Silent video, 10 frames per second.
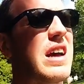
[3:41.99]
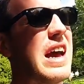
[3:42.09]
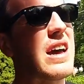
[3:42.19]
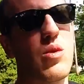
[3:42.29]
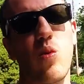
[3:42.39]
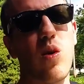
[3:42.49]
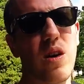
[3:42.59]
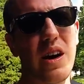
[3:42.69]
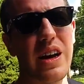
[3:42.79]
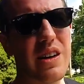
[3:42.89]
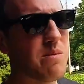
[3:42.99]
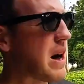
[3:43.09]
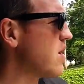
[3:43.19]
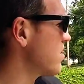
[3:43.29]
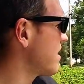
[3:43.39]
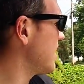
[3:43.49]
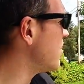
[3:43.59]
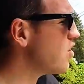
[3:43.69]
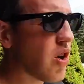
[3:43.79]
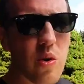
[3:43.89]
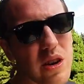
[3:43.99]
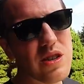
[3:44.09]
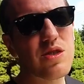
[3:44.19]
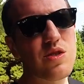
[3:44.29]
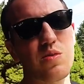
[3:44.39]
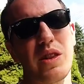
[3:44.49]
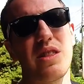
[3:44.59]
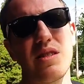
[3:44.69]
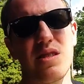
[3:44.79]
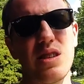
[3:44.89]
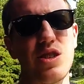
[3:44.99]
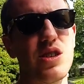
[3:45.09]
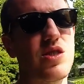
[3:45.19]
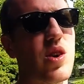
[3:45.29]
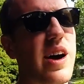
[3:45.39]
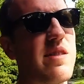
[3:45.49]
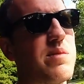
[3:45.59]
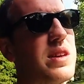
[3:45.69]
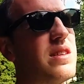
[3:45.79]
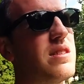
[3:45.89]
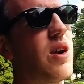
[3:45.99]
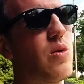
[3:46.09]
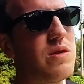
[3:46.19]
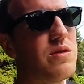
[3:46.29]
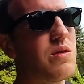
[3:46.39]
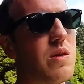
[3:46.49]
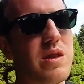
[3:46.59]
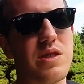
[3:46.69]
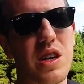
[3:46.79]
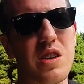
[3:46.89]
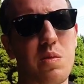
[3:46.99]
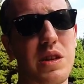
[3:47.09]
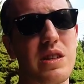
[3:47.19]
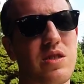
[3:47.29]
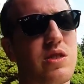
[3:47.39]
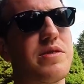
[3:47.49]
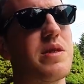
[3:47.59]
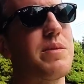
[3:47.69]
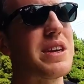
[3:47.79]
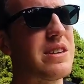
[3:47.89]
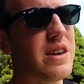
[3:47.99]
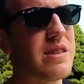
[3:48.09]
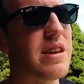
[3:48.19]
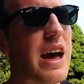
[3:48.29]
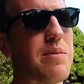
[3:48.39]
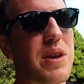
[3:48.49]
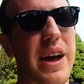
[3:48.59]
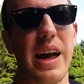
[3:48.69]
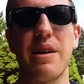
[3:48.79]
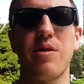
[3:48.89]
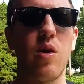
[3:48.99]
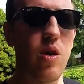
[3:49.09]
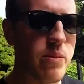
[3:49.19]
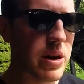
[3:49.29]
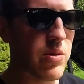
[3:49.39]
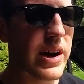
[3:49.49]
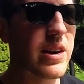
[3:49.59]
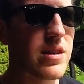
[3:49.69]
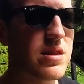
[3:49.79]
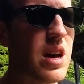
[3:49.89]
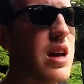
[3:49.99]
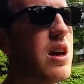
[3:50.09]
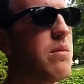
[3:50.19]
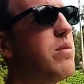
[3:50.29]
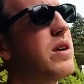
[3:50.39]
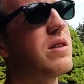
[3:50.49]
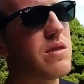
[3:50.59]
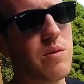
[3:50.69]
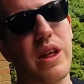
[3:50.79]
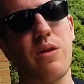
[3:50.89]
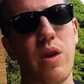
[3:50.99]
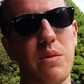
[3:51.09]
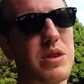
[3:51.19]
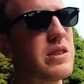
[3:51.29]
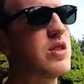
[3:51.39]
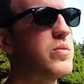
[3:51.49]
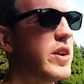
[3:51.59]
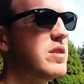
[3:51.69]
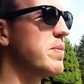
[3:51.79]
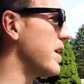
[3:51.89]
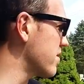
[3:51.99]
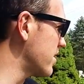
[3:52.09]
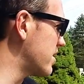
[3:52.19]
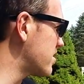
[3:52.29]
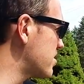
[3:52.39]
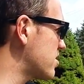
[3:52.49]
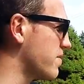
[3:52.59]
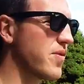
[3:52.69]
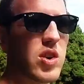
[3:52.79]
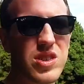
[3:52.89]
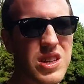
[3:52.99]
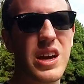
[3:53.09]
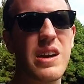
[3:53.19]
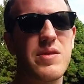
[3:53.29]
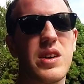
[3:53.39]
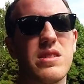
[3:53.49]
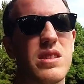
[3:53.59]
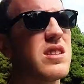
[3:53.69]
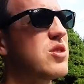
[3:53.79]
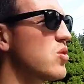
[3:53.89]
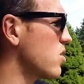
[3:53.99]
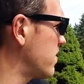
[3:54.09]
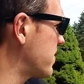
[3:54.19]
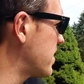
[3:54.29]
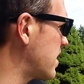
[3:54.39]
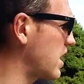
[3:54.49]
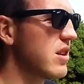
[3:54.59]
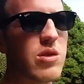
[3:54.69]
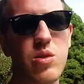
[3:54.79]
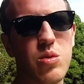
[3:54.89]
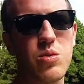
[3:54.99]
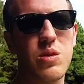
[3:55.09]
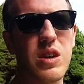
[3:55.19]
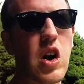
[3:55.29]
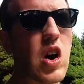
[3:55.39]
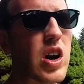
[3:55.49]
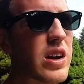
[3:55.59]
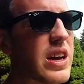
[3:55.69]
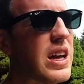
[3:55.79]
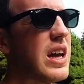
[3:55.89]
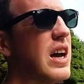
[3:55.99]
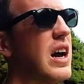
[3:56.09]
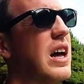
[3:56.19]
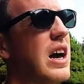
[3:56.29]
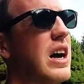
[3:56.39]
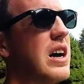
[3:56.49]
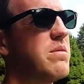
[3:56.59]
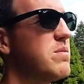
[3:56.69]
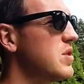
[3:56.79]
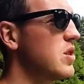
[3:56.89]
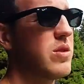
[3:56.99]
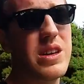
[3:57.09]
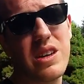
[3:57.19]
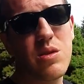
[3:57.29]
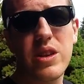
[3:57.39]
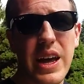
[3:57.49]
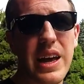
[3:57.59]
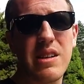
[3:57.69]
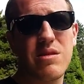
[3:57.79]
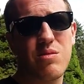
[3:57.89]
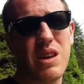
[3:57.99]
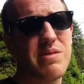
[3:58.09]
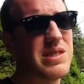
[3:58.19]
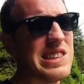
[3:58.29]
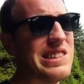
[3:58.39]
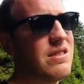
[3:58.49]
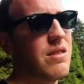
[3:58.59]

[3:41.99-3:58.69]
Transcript: kind of worried about the known issues with this engine, so I've been going to an oil change place, so if something does happen I have all my records. But without rambling too much, basically this is the first thing I've done to this short of an intercooler guard. And it only has roughly